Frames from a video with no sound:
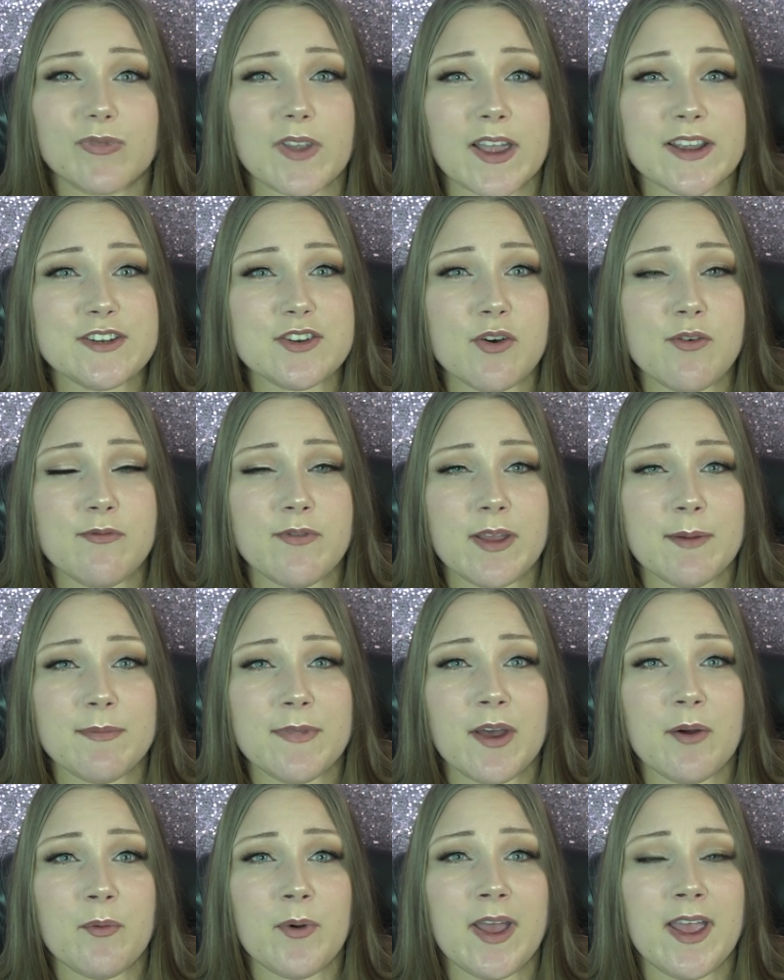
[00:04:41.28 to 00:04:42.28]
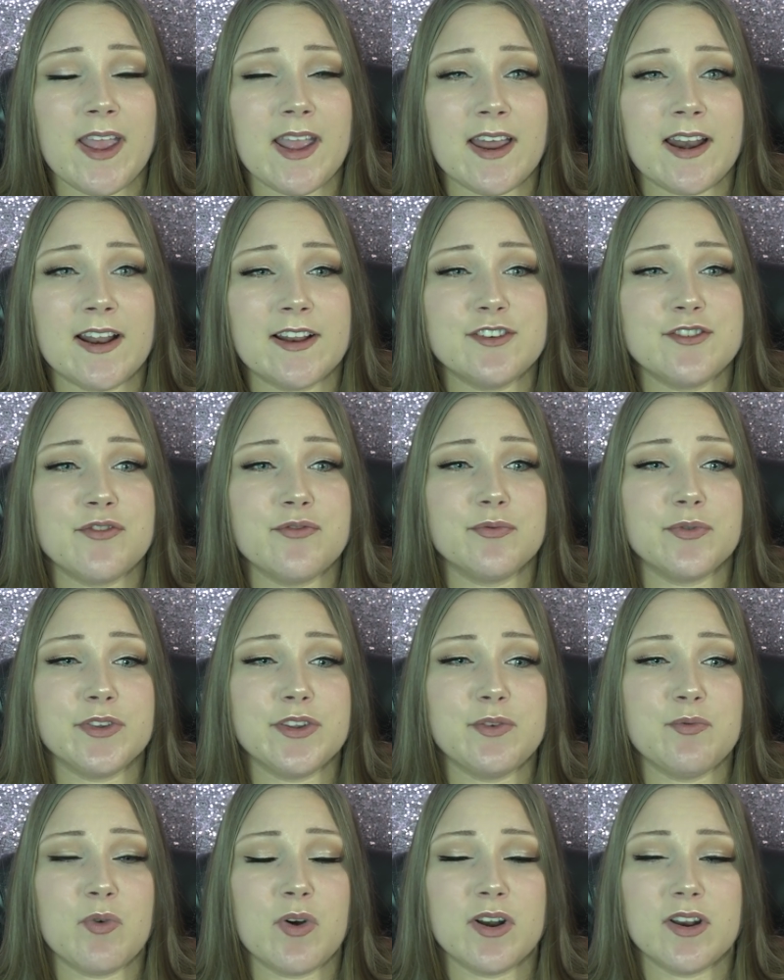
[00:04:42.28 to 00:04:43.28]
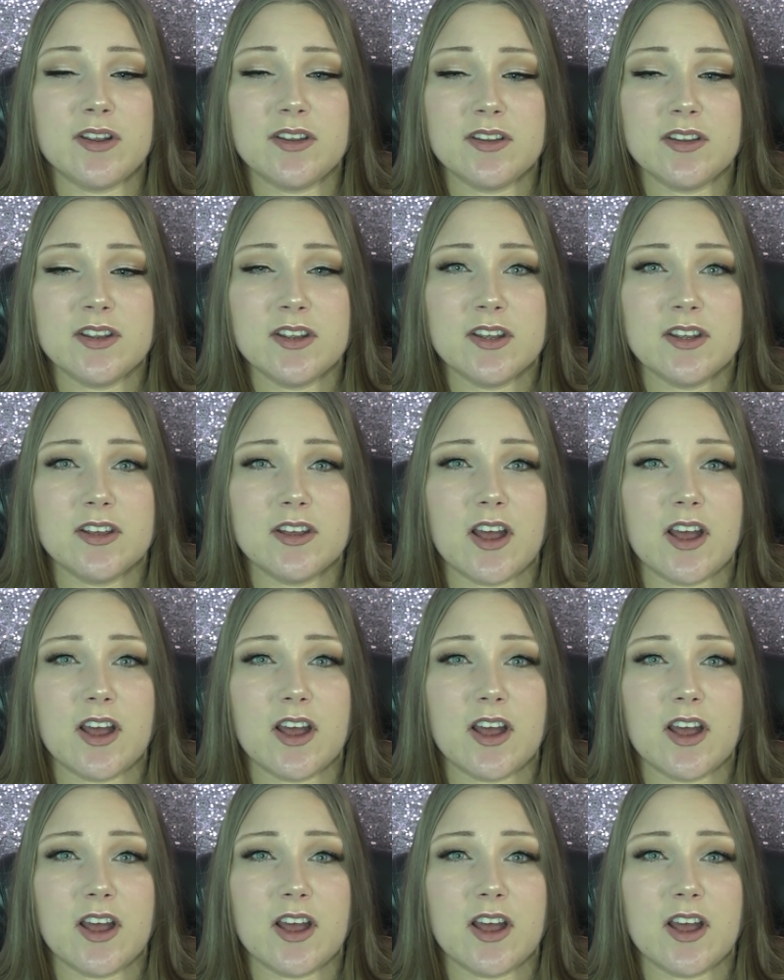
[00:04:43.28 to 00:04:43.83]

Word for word: I don't vape that way, and I don't really wanna,